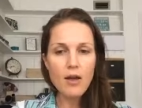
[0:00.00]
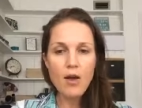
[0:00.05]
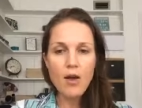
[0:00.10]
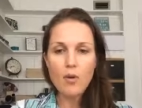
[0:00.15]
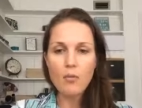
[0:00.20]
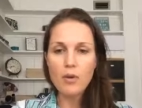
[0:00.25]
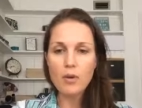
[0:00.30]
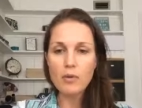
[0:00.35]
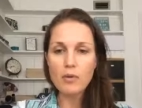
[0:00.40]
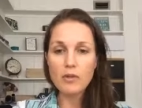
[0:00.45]

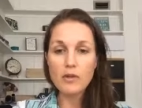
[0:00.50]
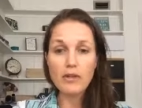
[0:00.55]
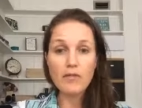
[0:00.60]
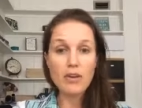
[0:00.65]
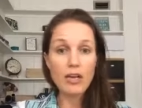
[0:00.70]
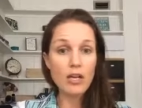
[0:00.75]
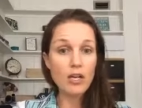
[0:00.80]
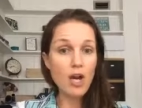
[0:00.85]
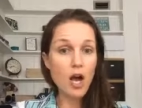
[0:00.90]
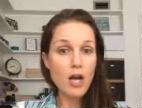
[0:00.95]
We were living
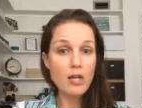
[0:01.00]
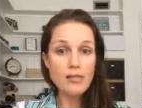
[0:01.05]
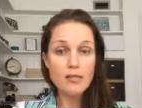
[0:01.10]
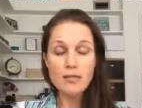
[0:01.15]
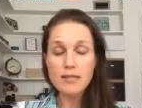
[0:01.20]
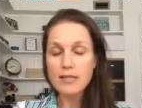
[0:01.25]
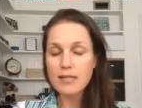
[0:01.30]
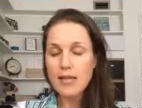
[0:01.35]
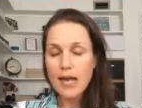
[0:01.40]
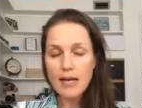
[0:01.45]
in
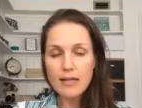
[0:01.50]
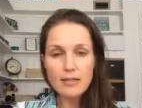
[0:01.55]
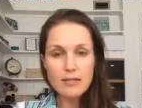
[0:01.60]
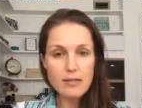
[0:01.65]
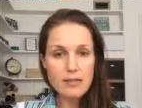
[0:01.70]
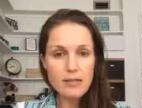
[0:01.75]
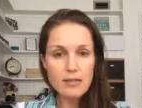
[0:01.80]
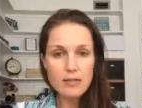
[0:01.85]
Austin, Texas,